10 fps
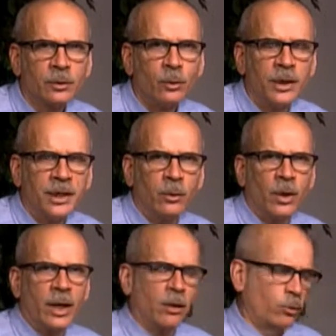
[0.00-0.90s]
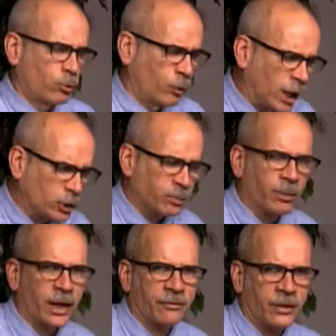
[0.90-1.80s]
We didn't want a rushed
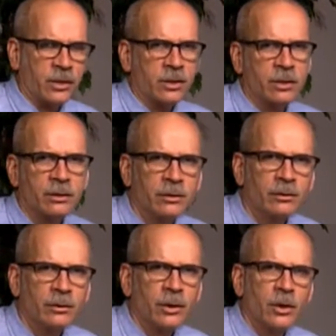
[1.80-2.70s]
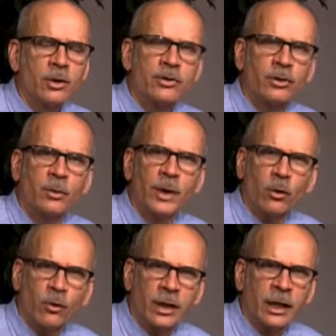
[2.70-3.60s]
breakfast, so we
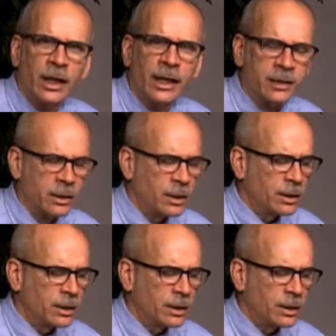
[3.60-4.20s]
organized.